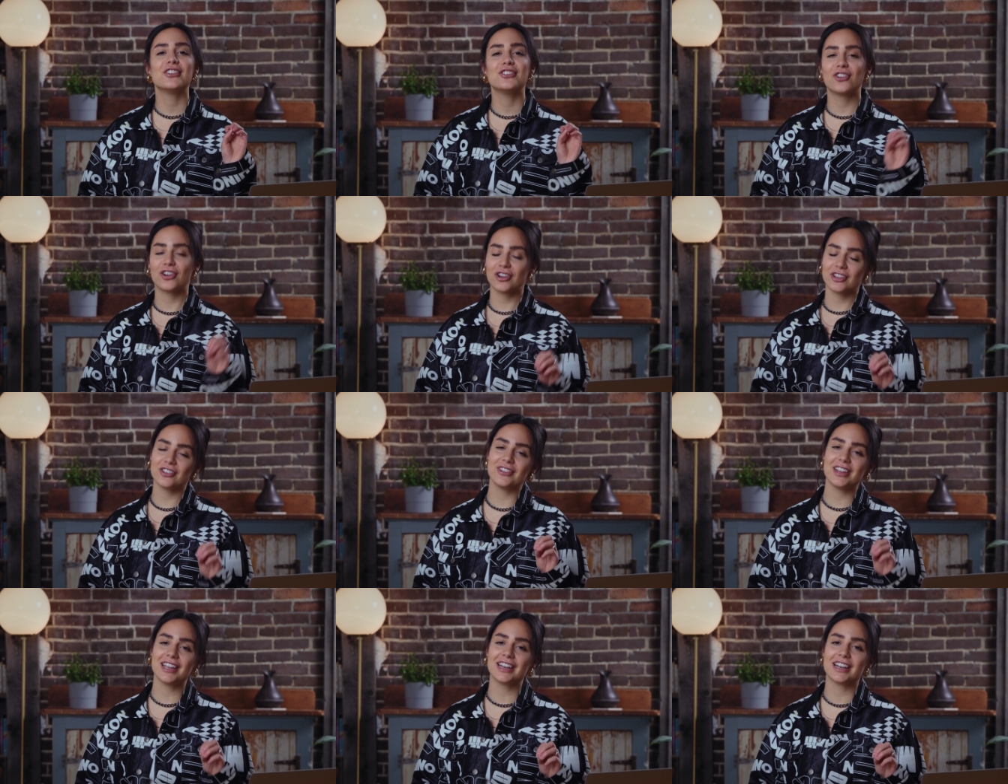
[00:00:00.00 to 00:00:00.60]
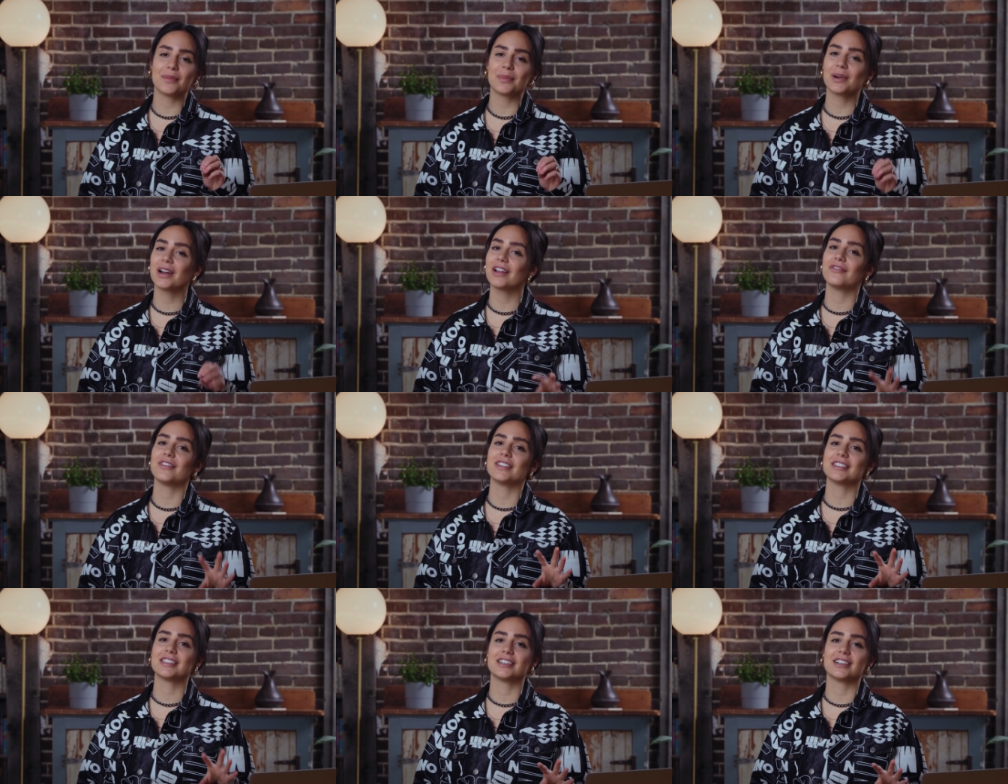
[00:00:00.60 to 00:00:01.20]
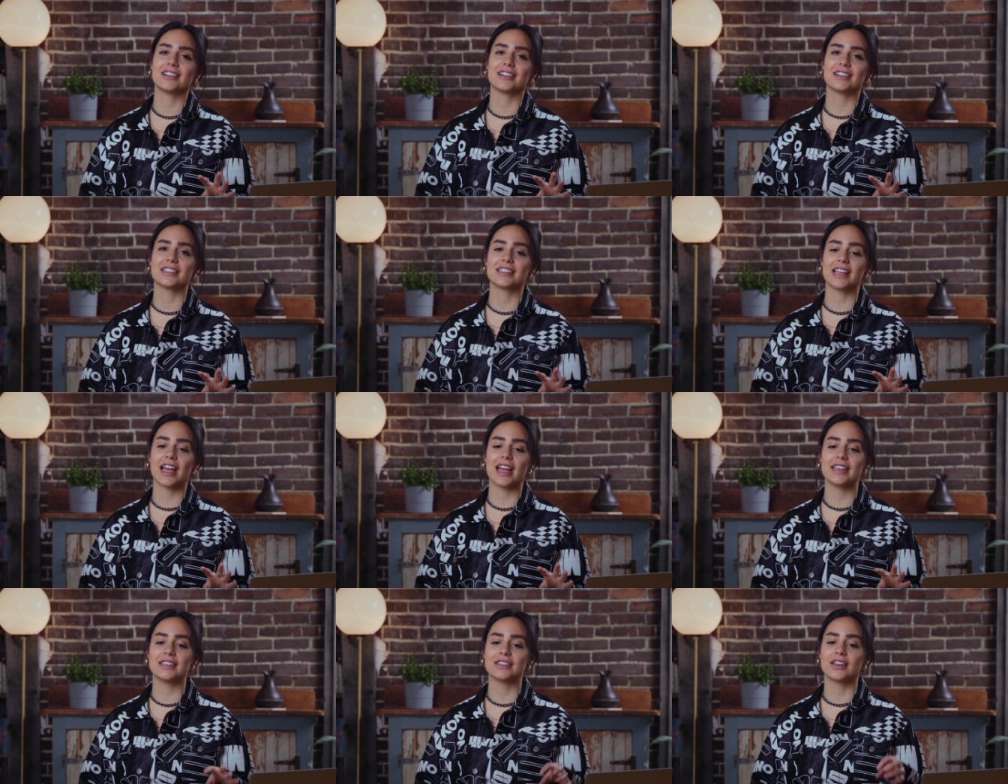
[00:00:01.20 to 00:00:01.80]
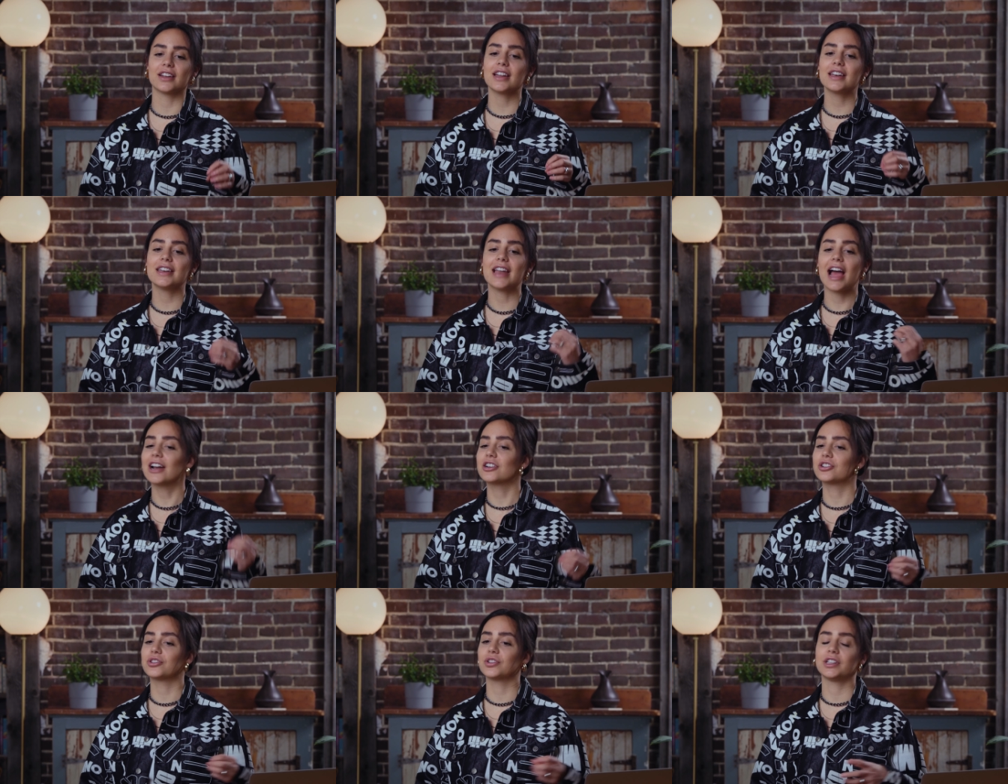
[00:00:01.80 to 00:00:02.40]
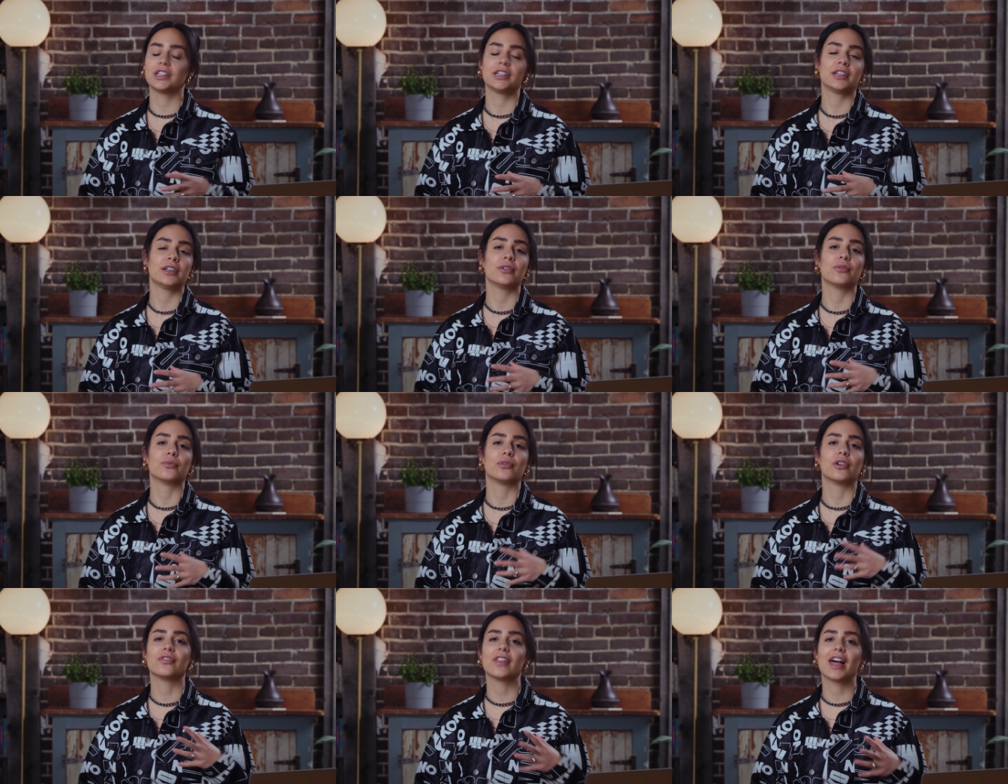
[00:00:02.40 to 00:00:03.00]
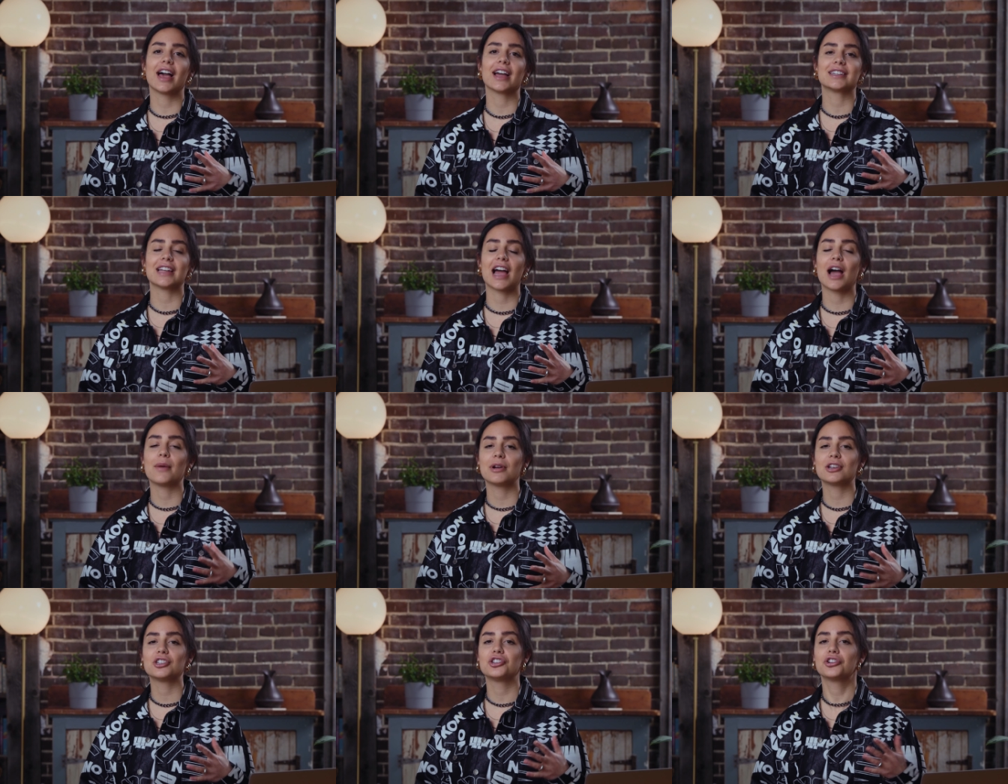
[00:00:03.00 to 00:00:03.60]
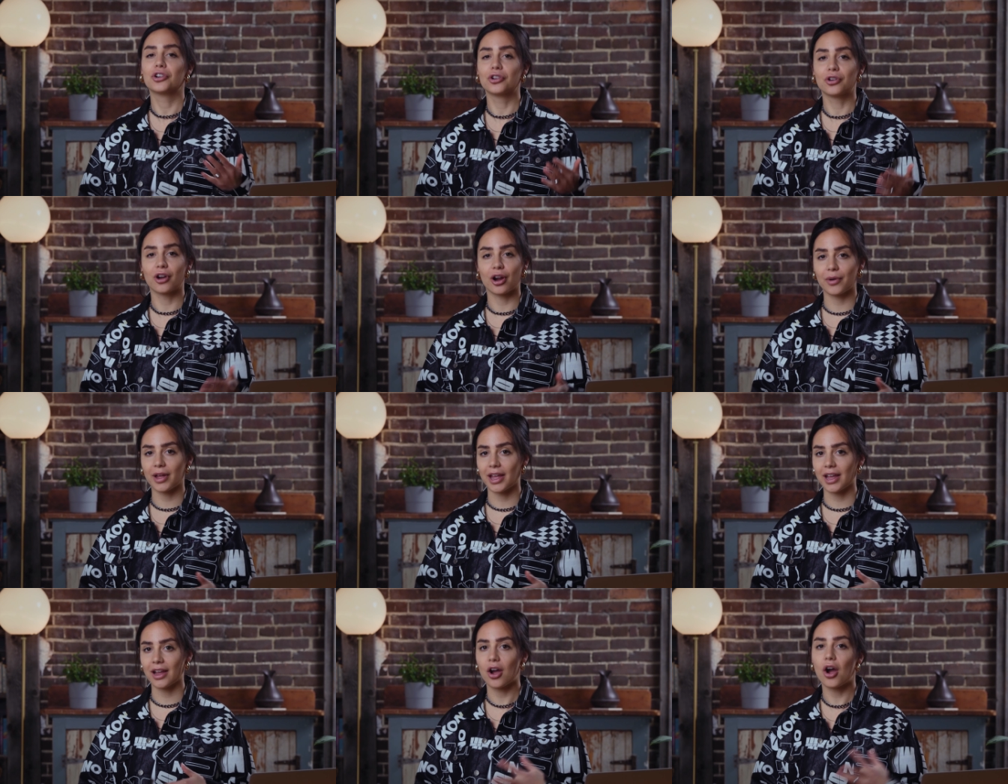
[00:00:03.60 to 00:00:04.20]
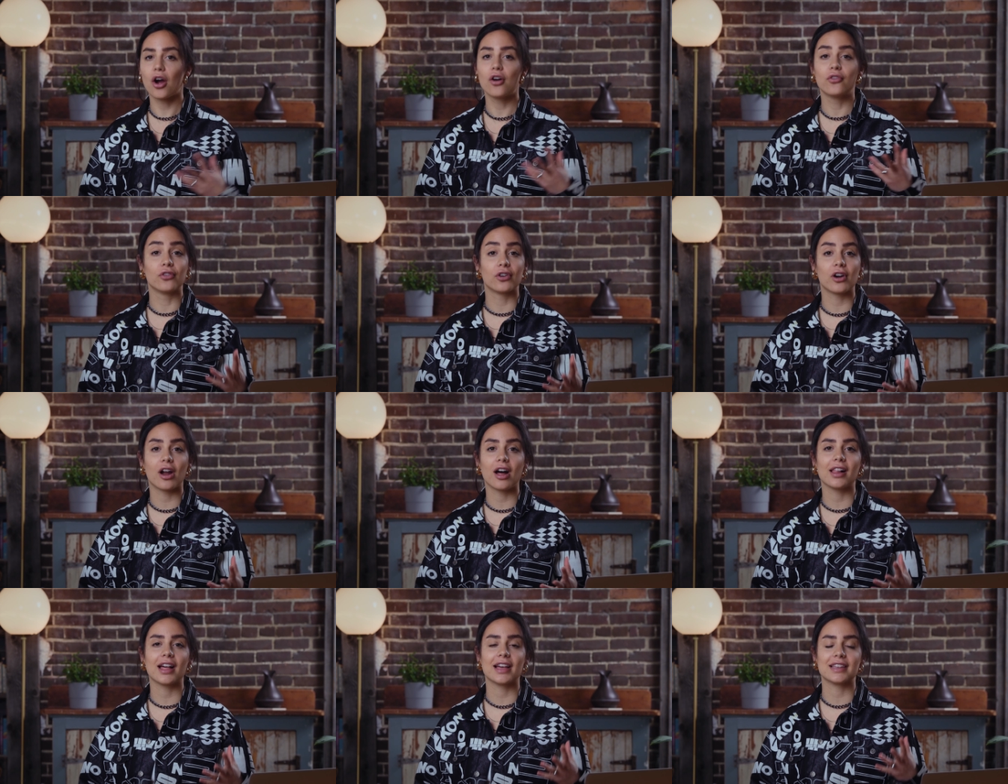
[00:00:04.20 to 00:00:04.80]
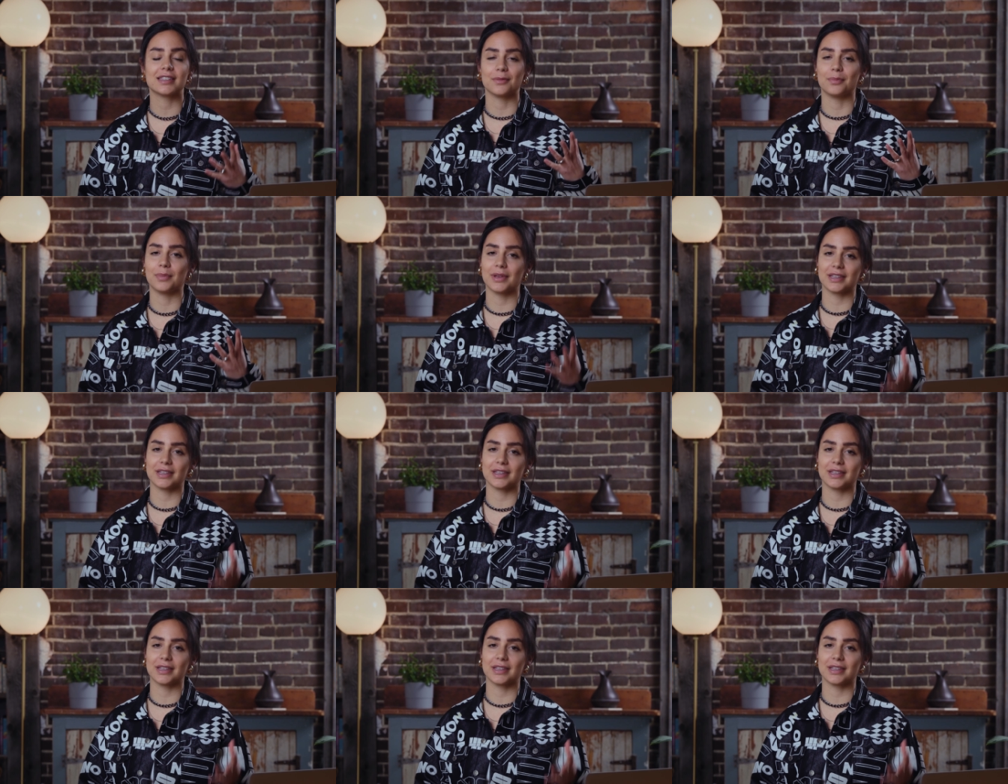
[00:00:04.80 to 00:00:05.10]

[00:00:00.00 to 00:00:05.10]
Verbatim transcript: your unique number of visitors is going to naturally reflect how much you're growing overall as a